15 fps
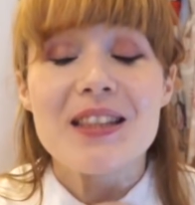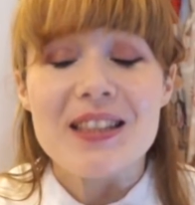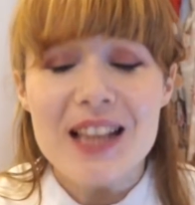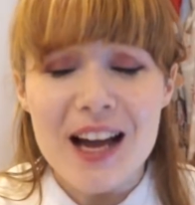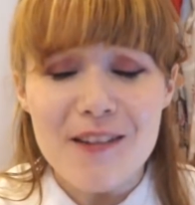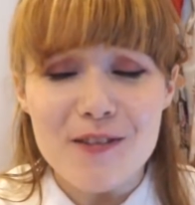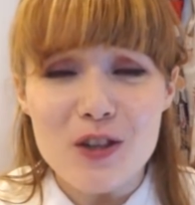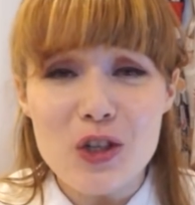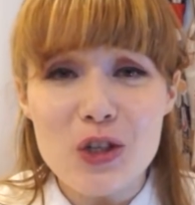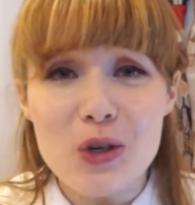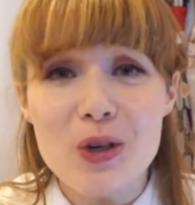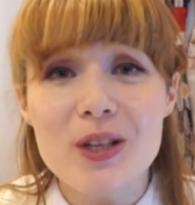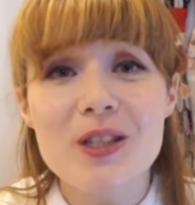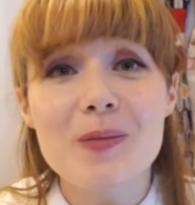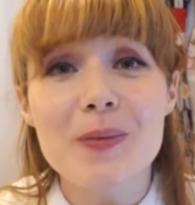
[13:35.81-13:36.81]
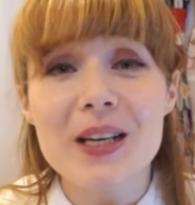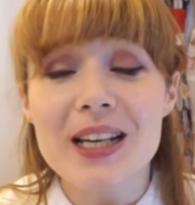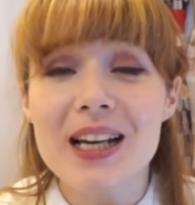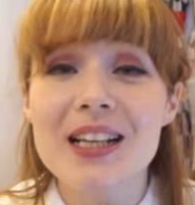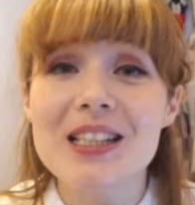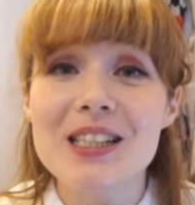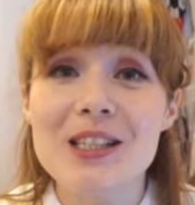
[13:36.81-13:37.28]
life is short, so be
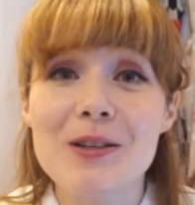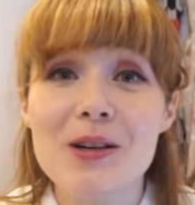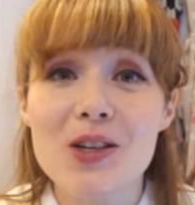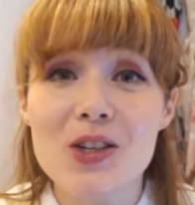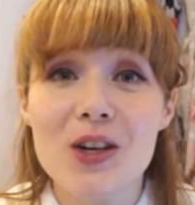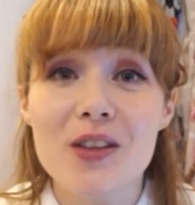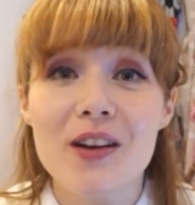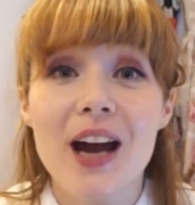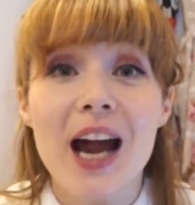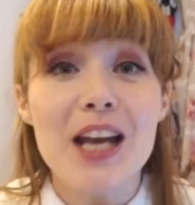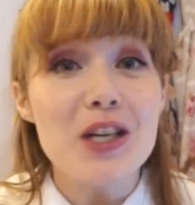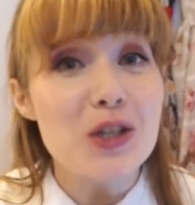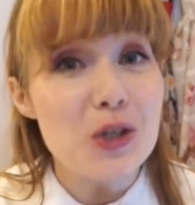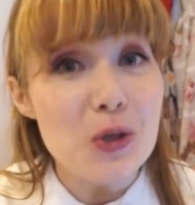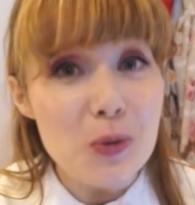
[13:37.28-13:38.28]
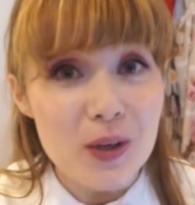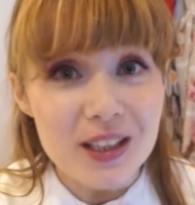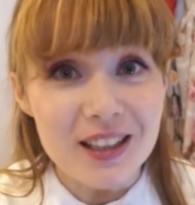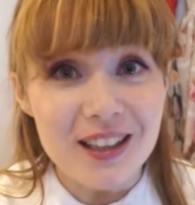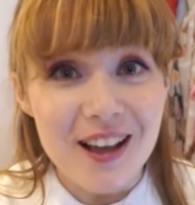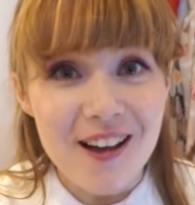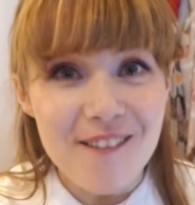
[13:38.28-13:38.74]
nice to each other and do what
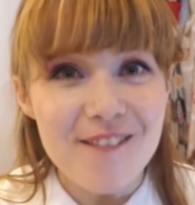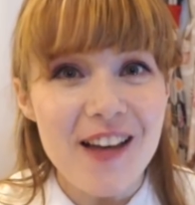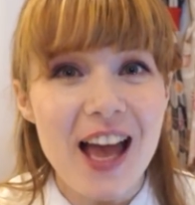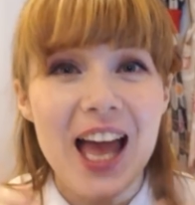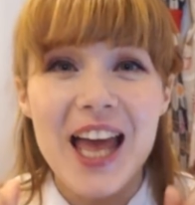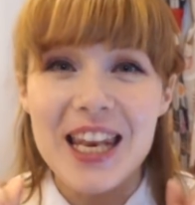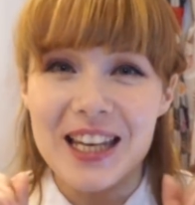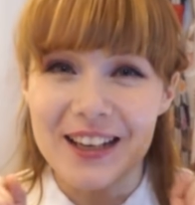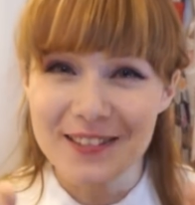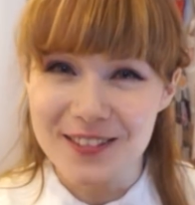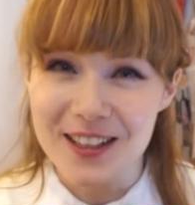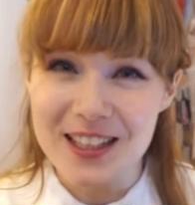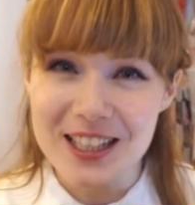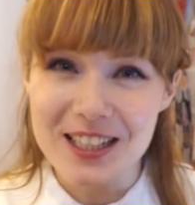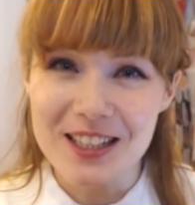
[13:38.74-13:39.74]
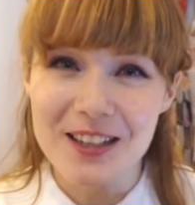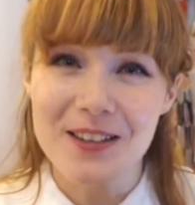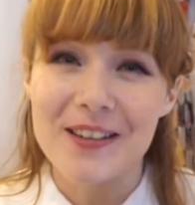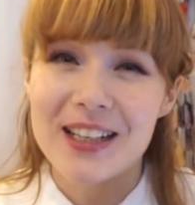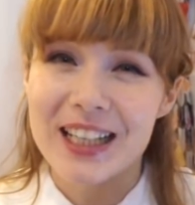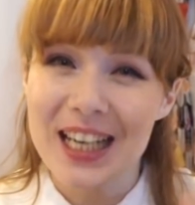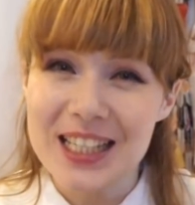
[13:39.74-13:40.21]
you love and love what you
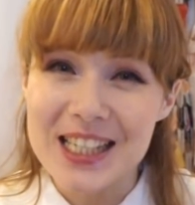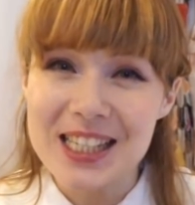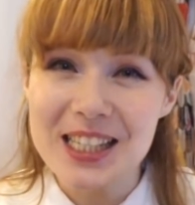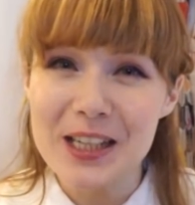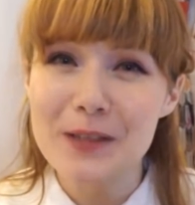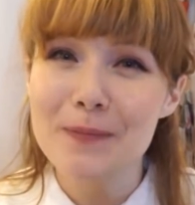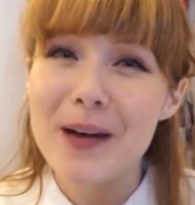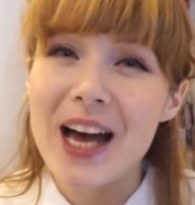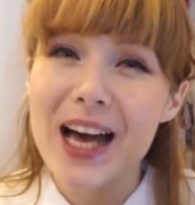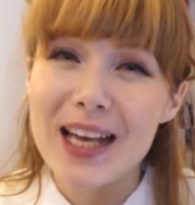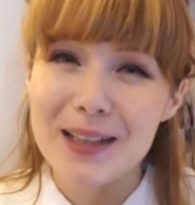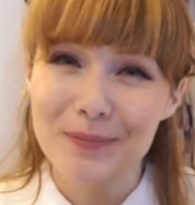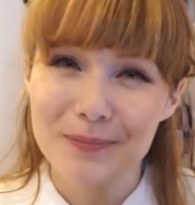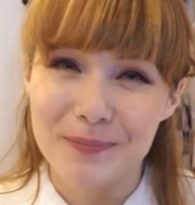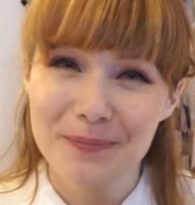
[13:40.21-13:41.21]
do. Catch you soon, bye!